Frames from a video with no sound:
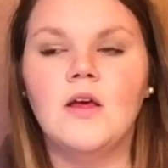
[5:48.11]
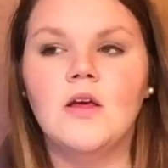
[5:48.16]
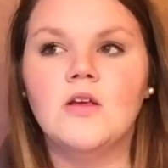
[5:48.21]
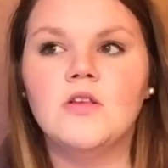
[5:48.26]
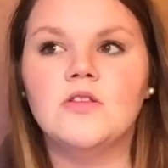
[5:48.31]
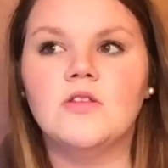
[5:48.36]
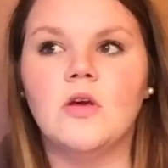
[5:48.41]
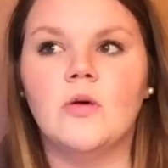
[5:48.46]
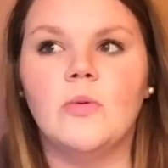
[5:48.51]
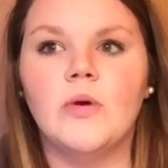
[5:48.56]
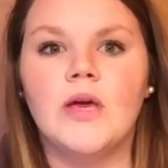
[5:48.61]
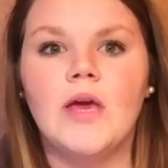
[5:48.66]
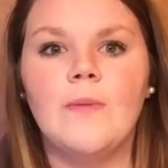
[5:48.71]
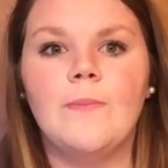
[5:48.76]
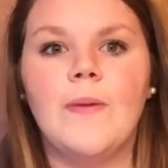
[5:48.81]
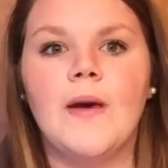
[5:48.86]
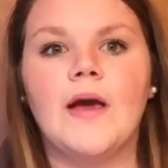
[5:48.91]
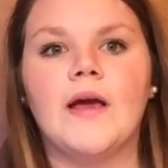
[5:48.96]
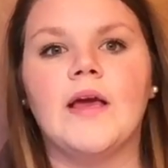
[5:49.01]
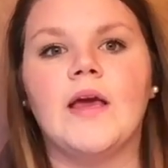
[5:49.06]
So we get
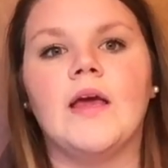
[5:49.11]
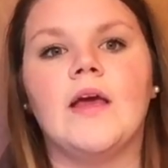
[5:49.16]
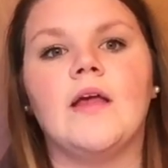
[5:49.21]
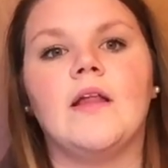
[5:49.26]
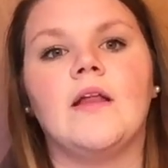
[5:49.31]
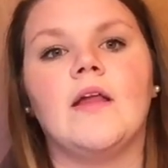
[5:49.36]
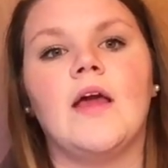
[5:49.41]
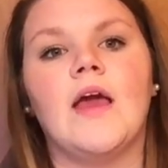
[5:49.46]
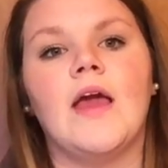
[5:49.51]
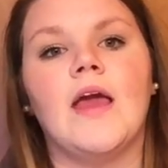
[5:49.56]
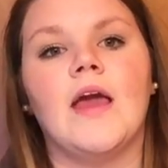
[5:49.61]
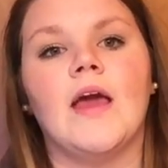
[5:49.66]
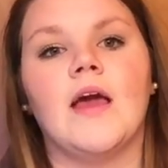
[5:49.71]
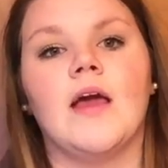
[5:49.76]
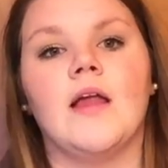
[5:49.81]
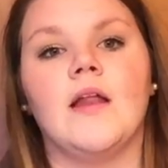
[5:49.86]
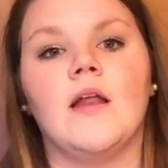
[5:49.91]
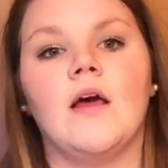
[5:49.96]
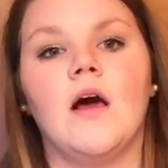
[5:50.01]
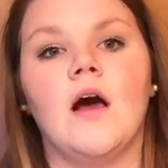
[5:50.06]
back in,
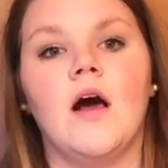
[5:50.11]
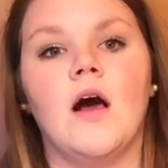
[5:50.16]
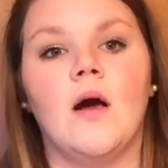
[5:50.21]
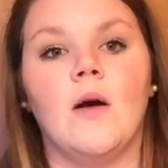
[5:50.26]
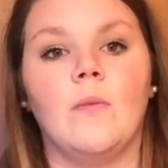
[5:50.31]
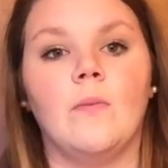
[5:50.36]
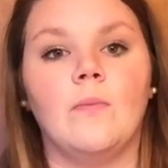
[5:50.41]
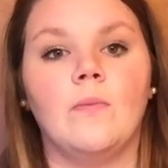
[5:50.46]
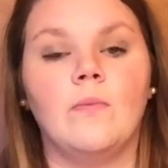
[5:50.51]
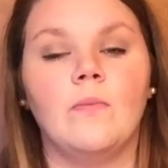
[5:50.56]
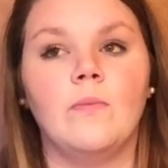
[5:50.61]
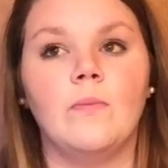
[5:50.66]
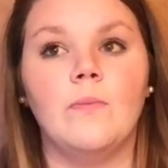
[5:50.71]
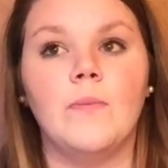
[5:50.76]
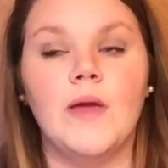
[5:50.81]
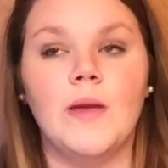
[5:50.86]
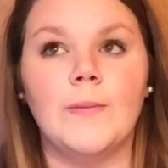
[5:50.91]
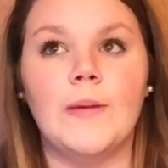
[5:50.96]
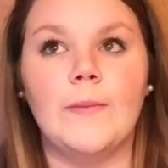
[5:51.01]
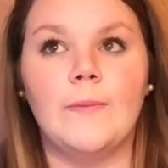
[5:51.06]
and
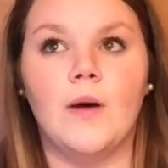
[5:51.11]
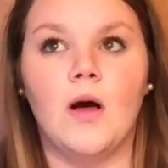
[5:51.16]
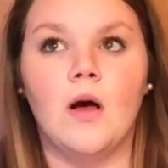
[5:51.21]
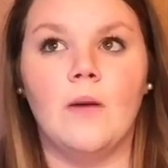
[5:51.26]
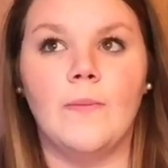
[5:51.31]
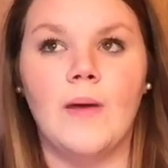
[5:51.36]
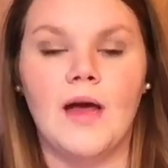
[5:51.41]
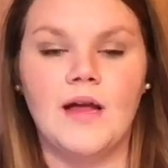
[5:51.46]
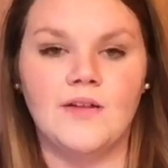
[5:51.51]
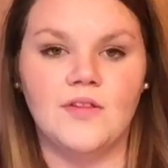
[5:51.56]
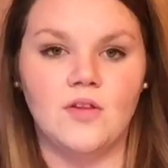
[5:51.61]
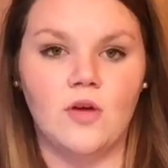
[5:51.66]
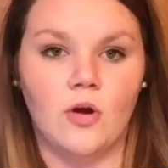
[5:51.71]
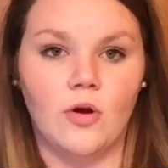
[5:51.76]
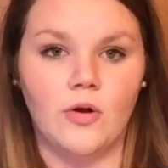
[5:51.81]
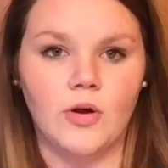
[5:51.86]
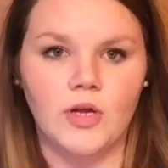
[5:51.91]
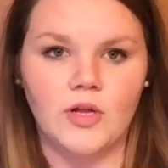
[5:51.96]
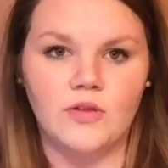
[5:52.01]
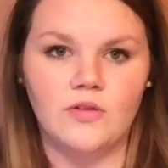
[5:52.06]
me and my mom had
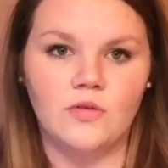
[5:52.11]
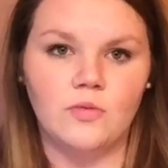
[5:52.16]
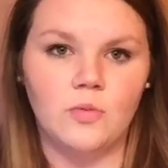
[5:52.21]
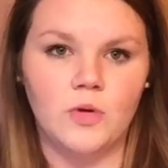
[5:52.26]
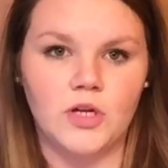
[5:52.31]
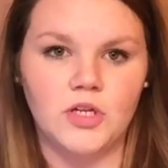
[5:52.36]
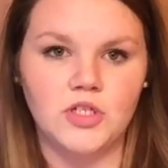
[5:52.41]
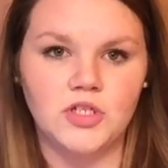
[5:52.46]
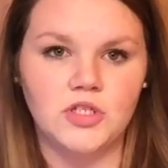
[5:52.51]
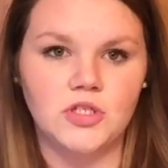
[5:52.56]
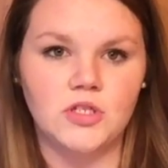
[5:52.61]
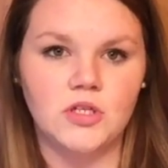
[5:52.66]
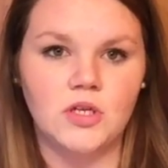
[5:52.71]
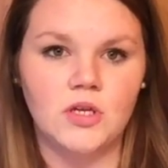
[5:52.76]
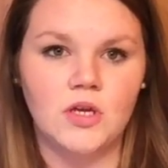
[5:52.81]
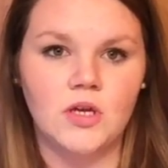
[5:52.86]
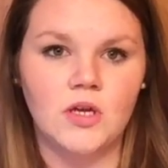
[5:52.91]
already switched